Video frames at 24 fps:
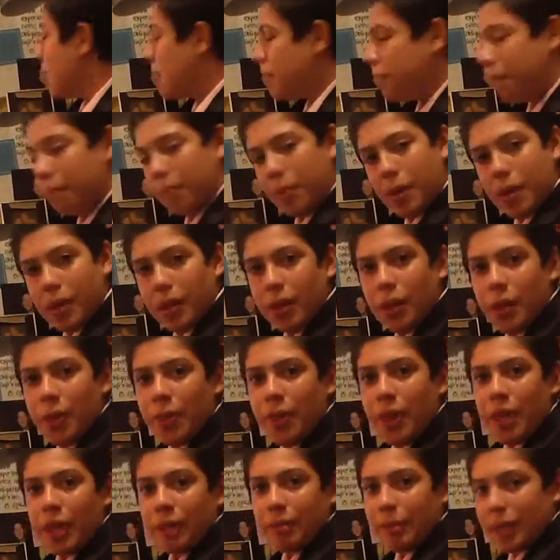a pretty good
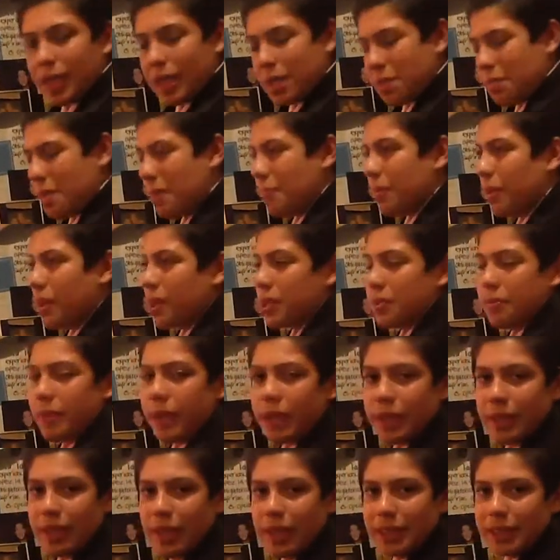thing because people
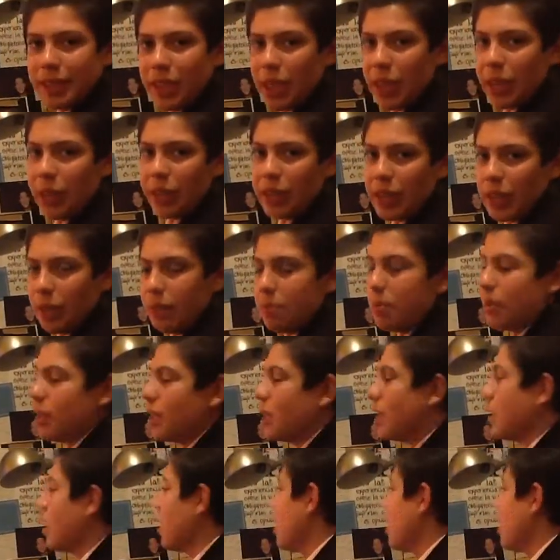expect less out of the company.